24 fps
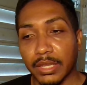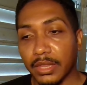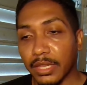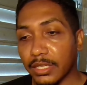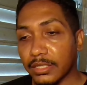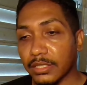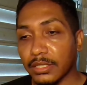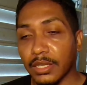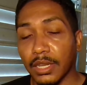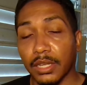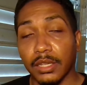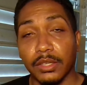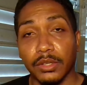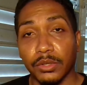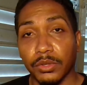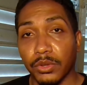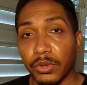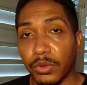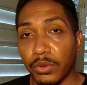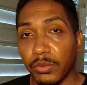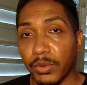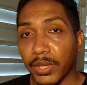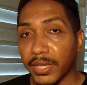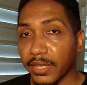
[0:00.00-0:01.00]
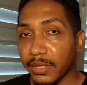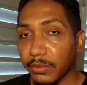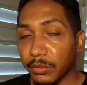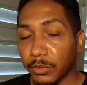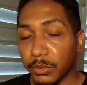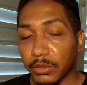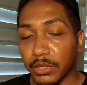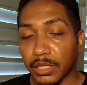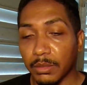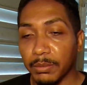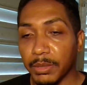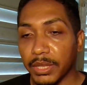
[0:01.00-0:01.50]
that's not gonna go away.
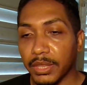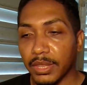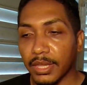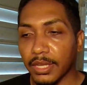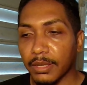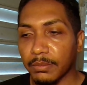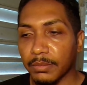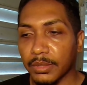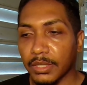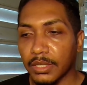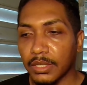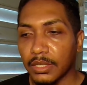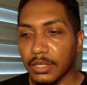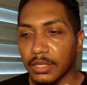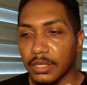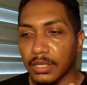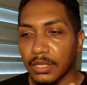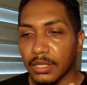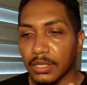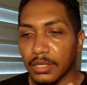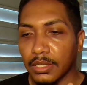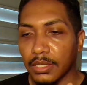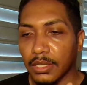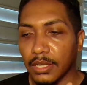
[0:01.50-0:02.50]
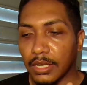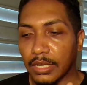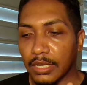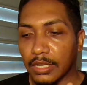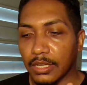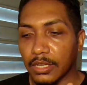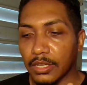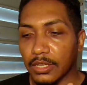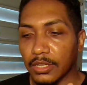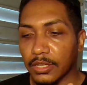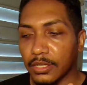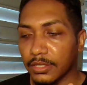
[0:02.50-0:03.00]
We'll limit them.
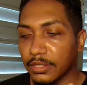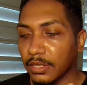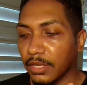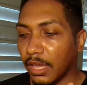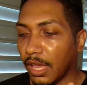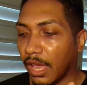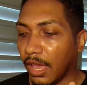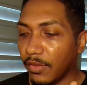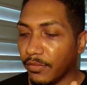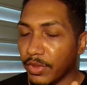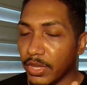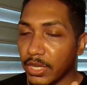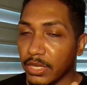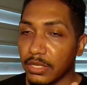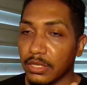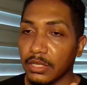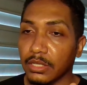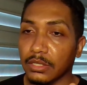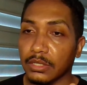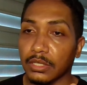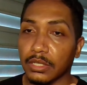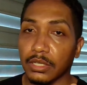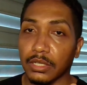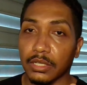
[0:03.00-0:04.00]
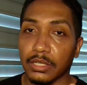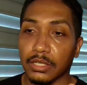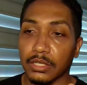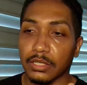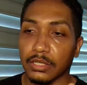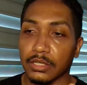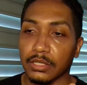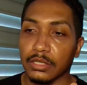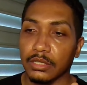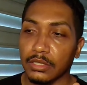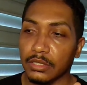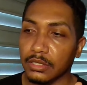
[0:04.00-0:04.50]
Uh, having
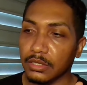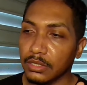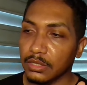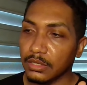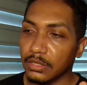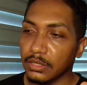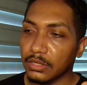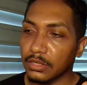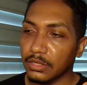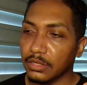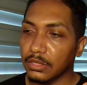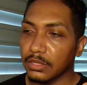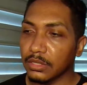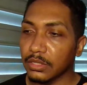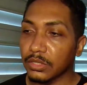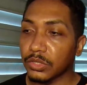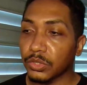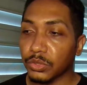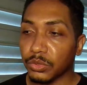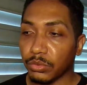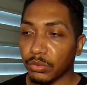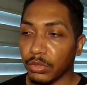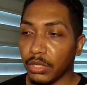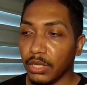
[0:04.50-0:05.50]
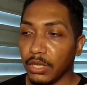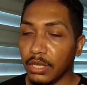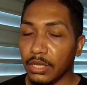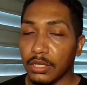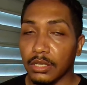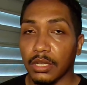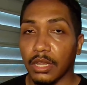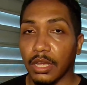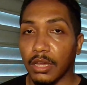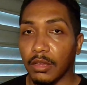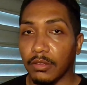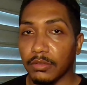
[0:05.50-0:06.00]
the the
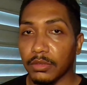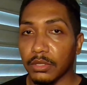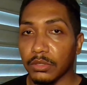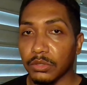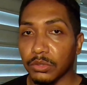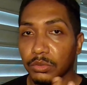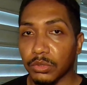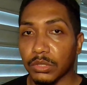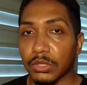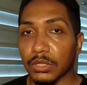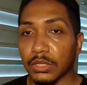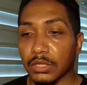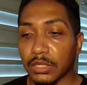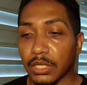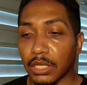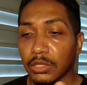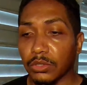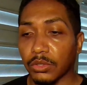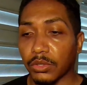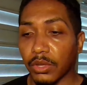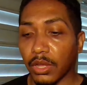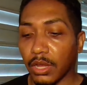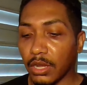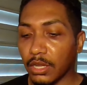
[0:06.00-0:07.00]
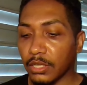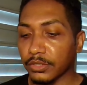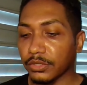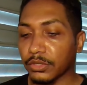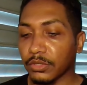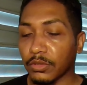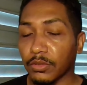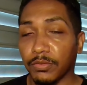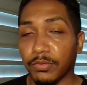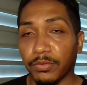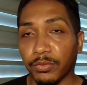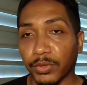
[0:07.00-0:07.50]
screen of the newest Nintendo
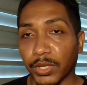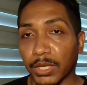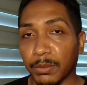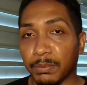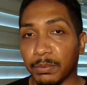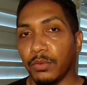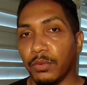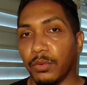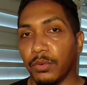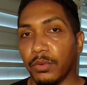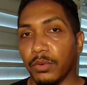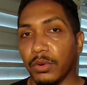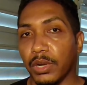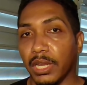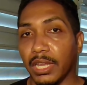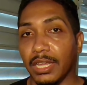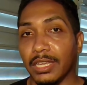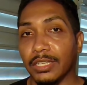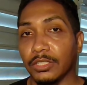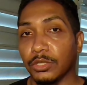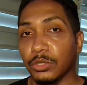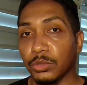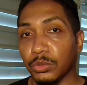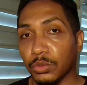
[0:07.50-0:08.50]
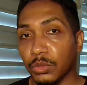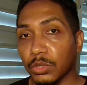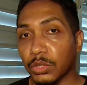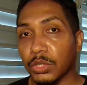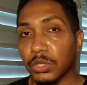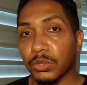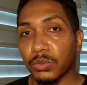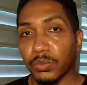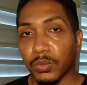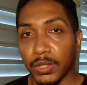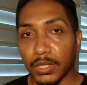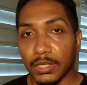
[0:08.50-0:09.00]
console flip or a dual
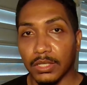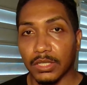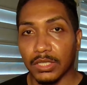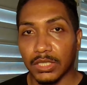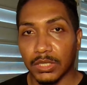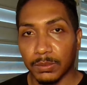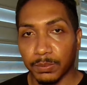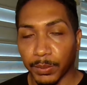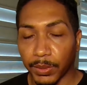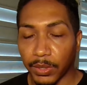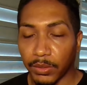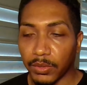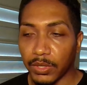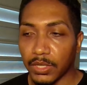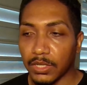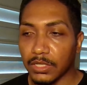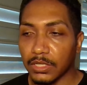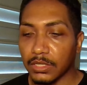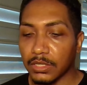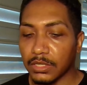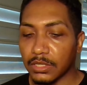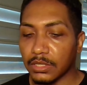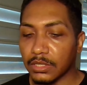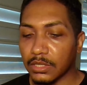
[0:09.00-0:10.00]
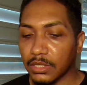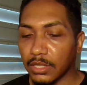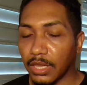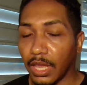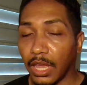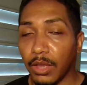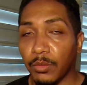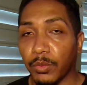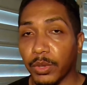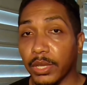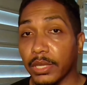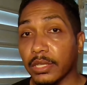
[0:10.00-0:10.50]
screen experience.
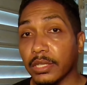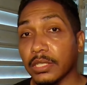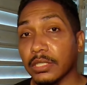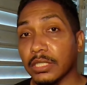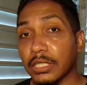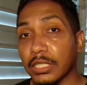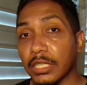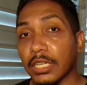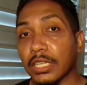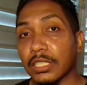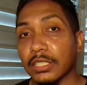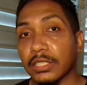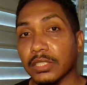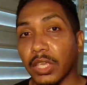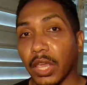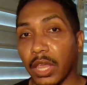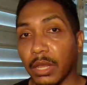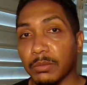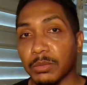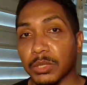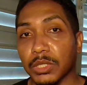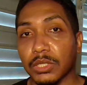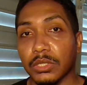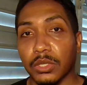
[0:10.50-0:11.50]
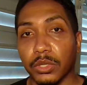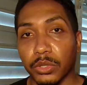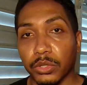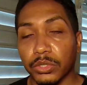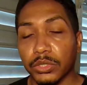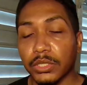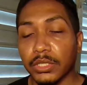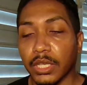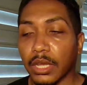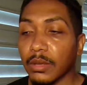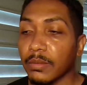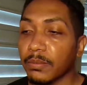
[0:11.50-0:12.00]
That way, the DS games
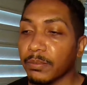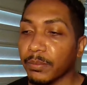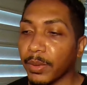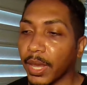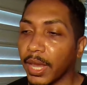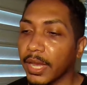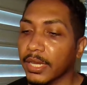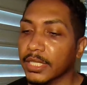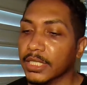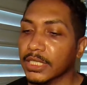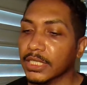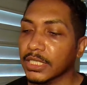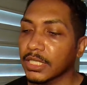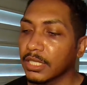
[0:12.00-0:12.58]
could come back,